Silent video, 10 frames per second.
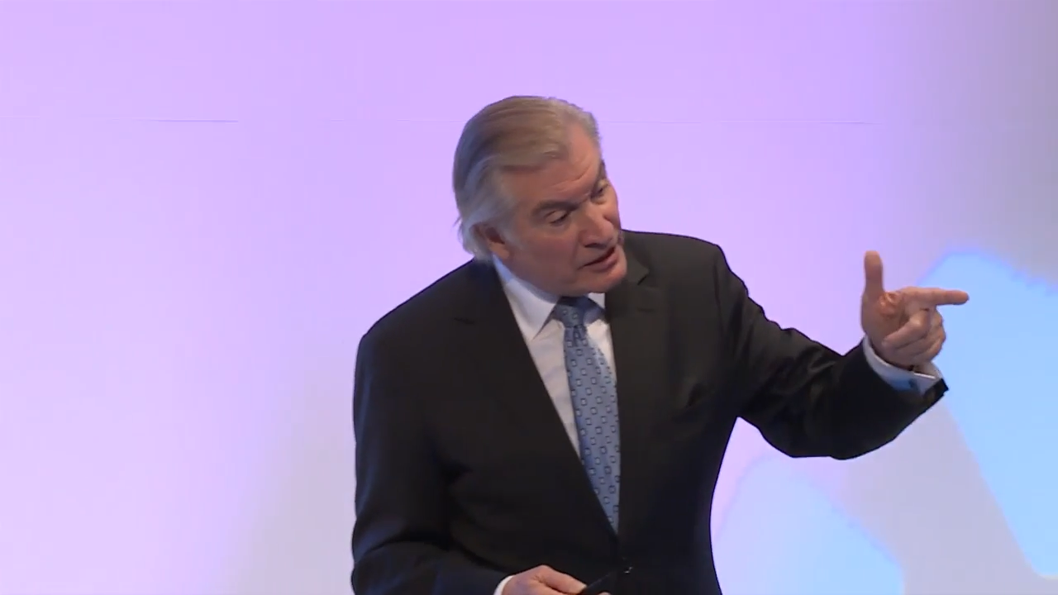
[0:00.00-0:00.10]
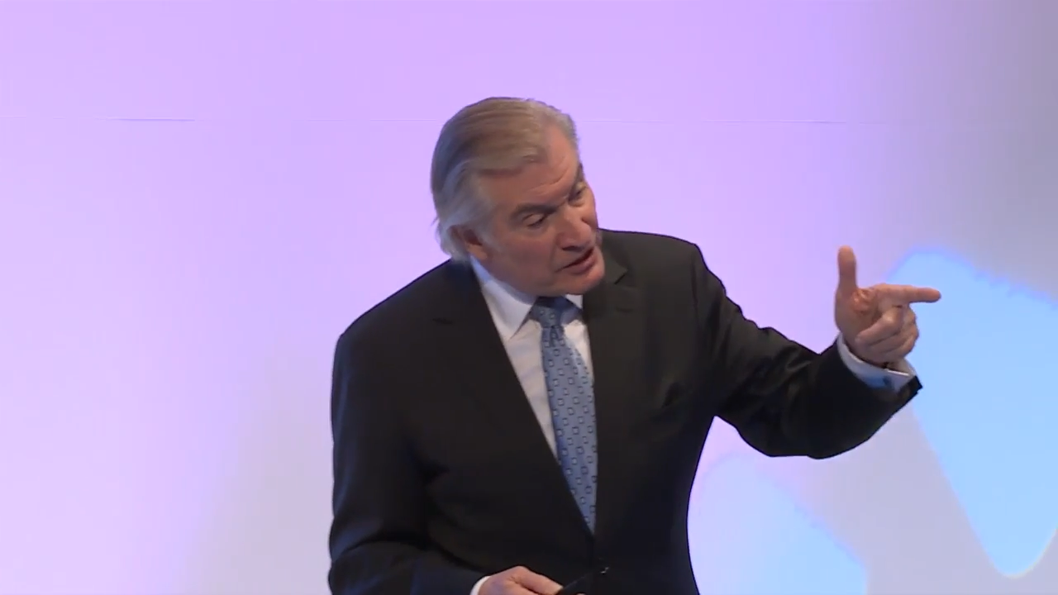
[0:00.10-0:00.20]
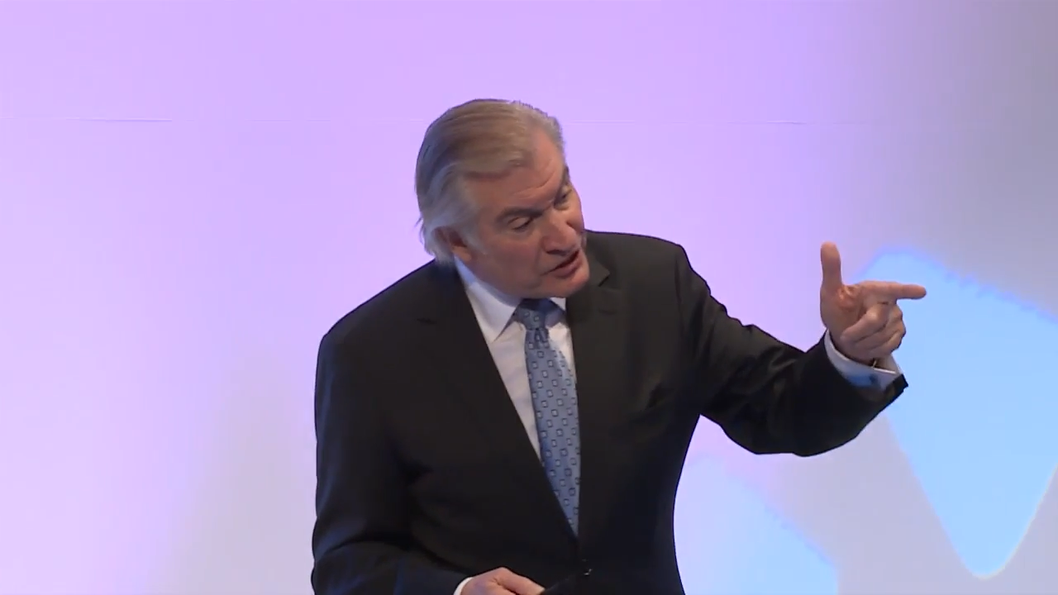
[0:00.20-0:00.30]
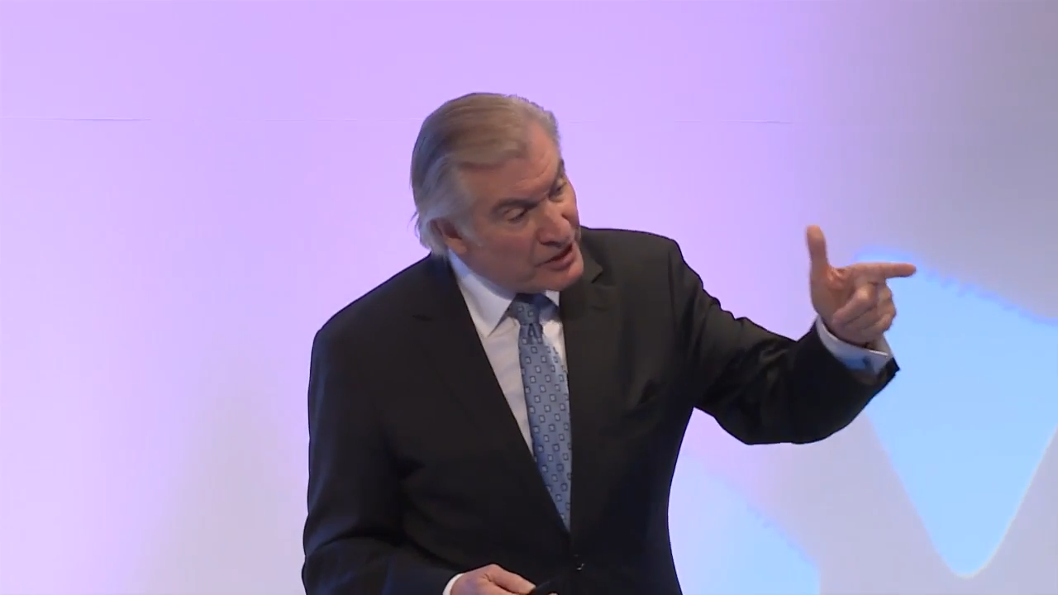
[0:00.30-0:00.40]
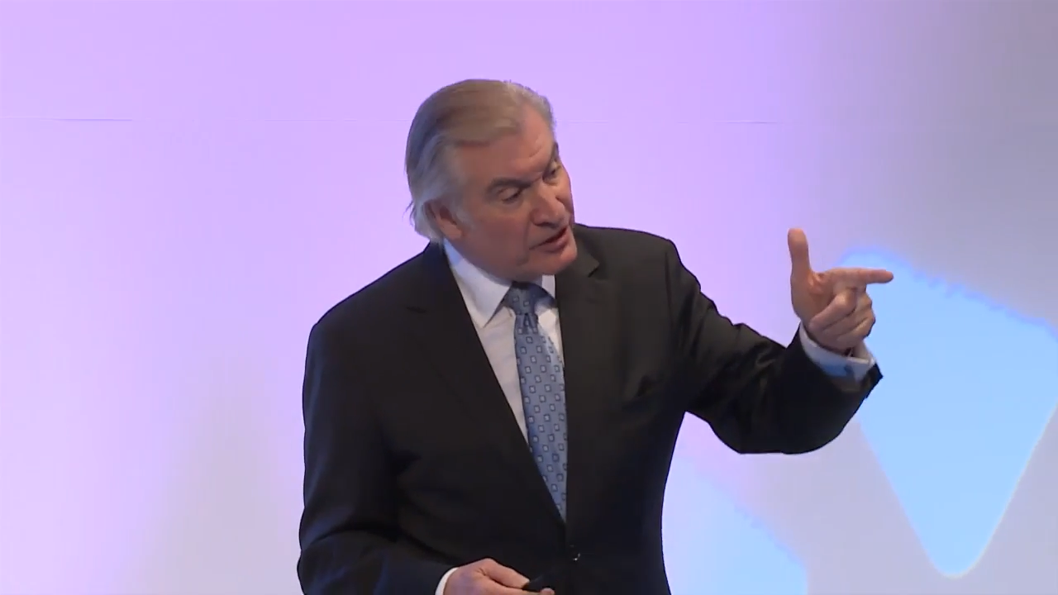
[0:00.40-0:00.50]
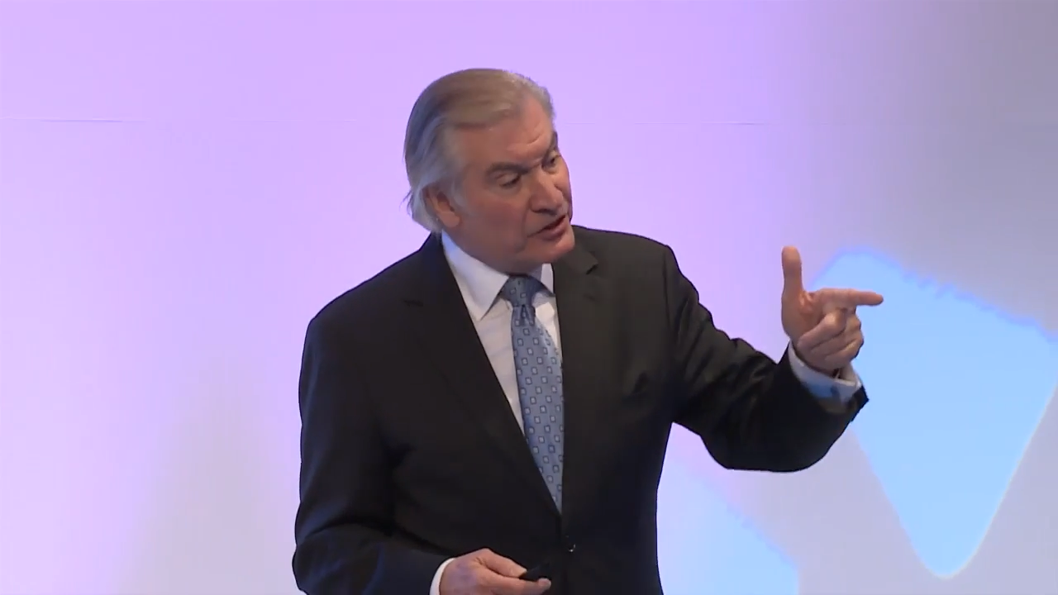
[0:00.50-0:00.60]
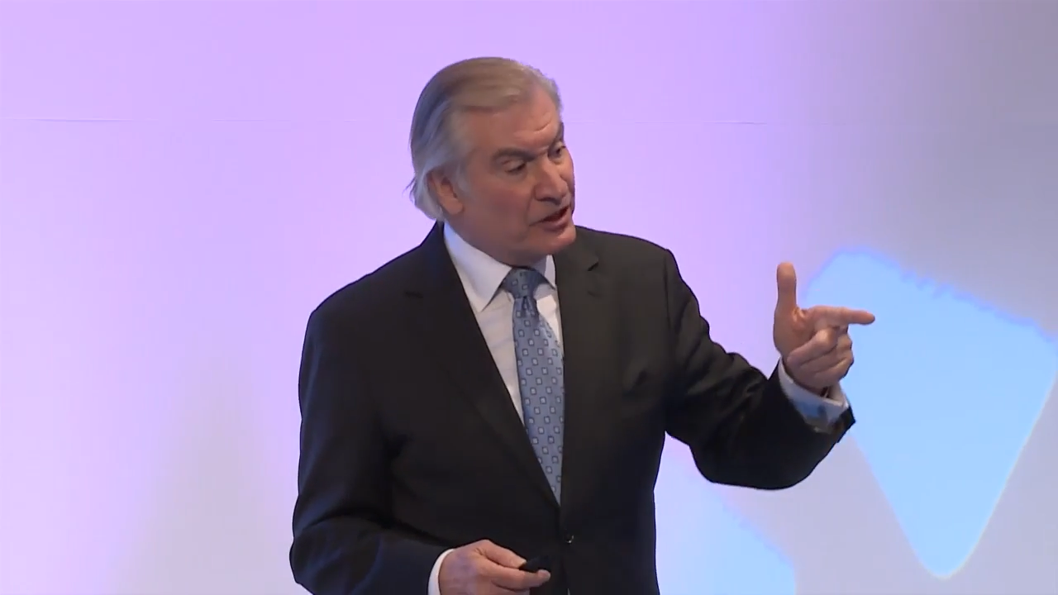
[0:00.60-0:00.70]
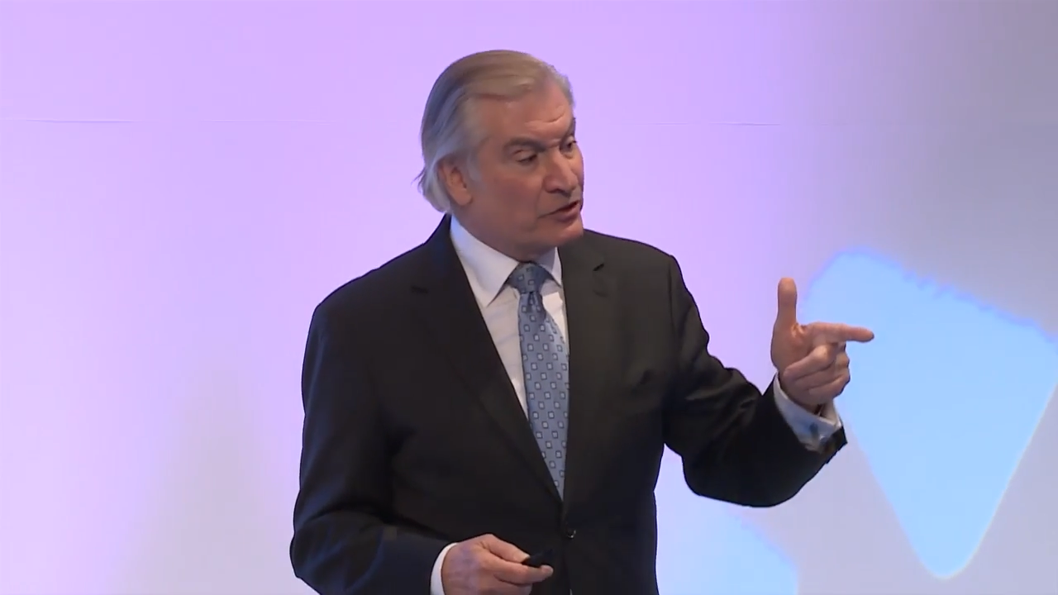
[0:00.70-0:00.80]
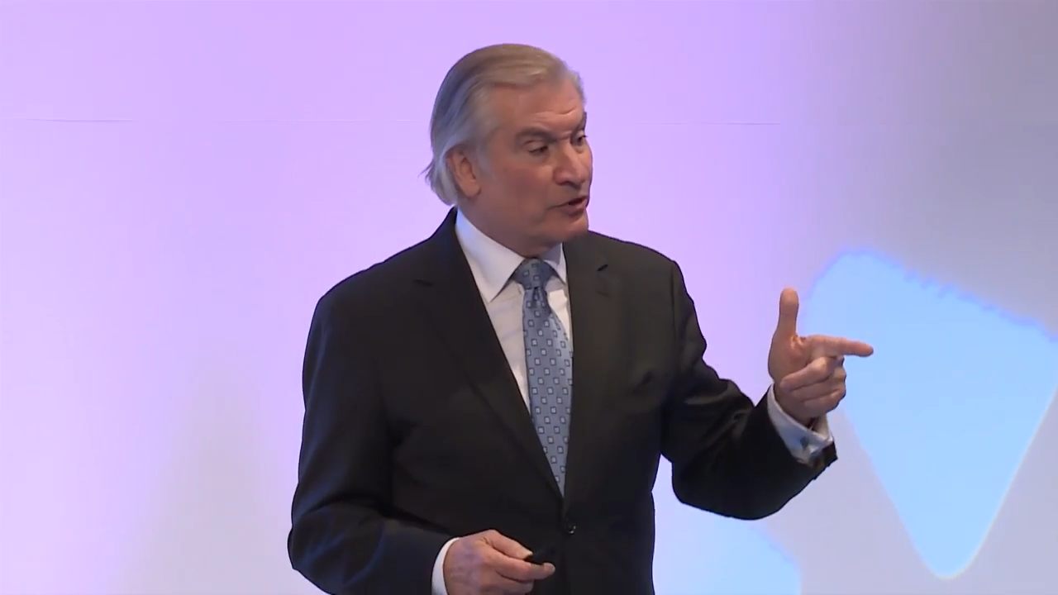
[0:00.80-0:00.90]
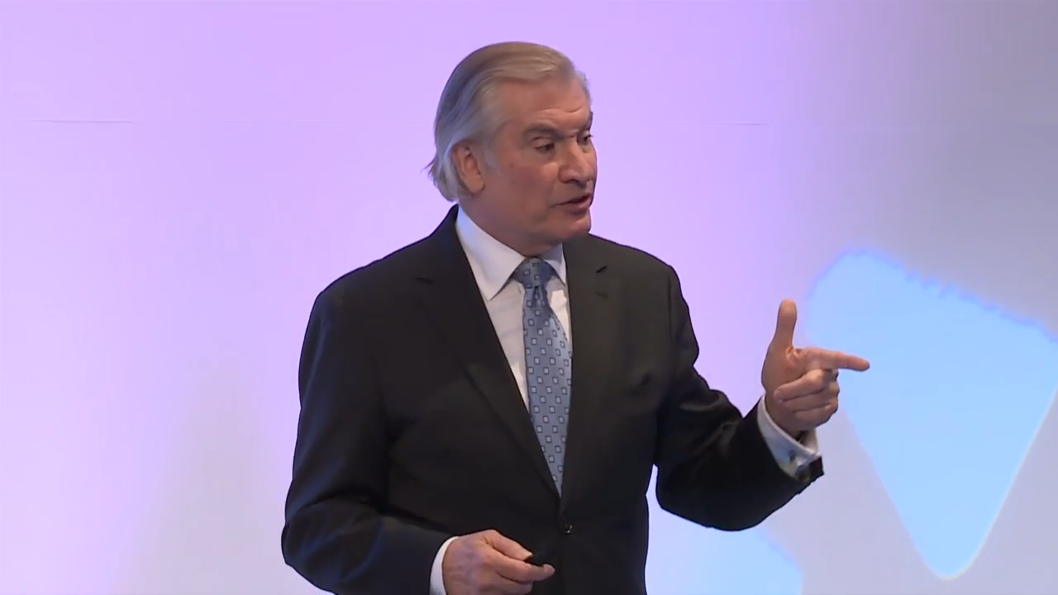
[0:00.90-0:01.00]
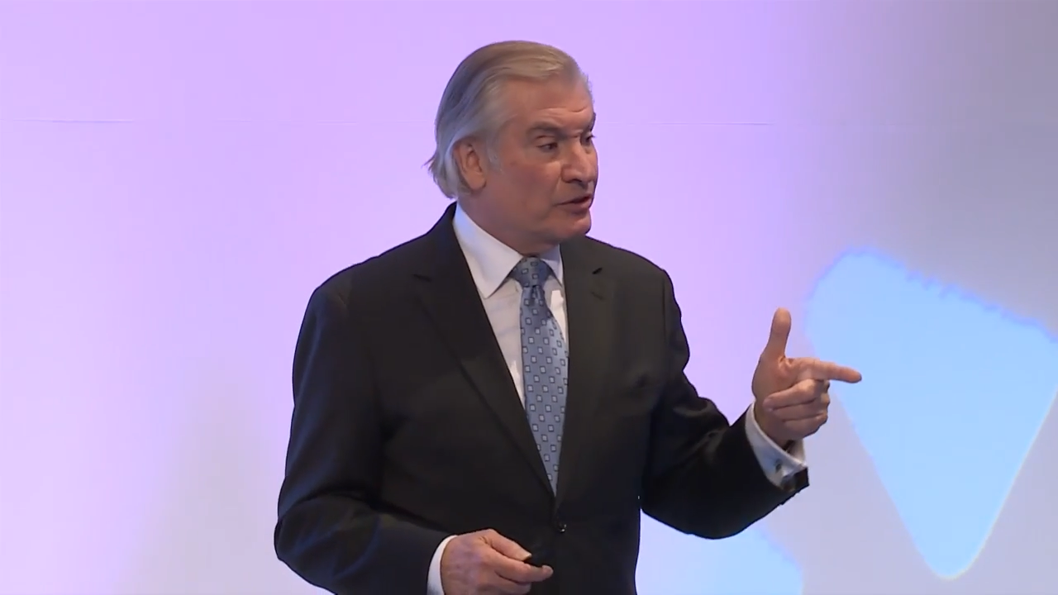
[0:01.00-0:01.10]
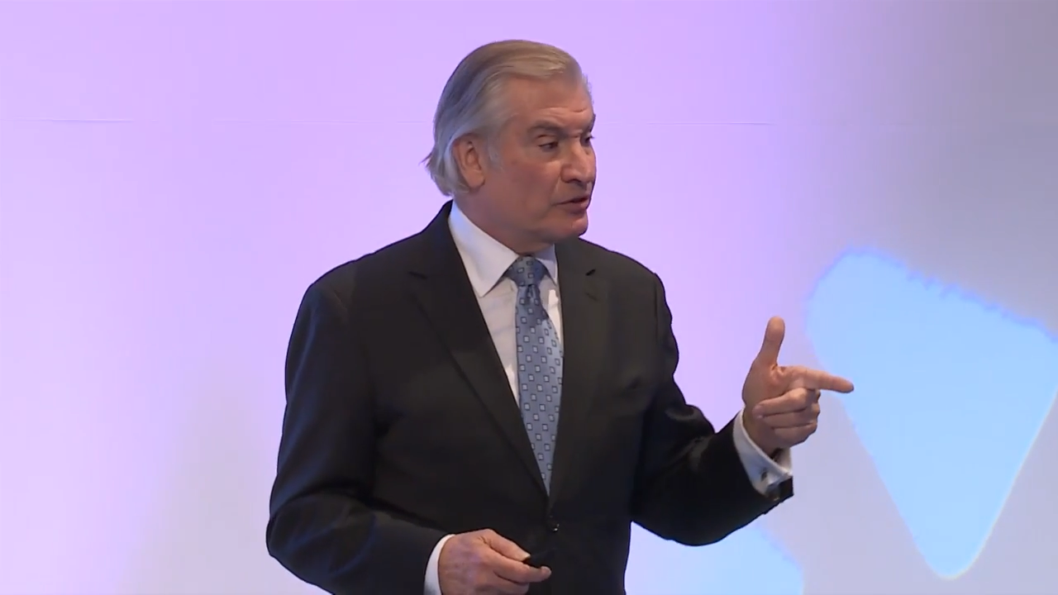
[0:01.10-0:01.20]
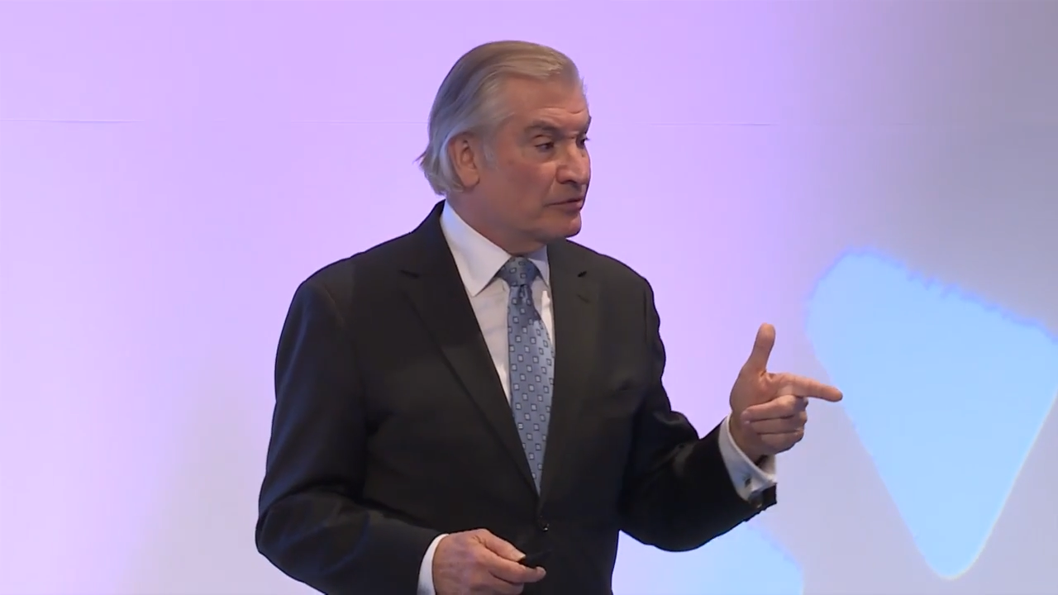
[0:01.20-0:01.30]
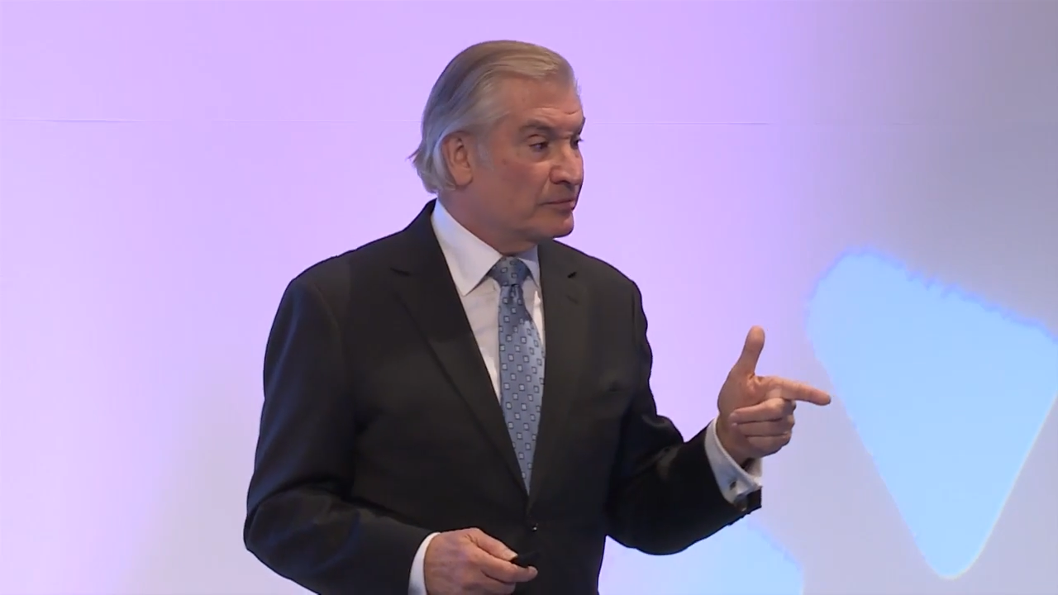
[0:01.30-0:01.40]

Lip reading: synergies with you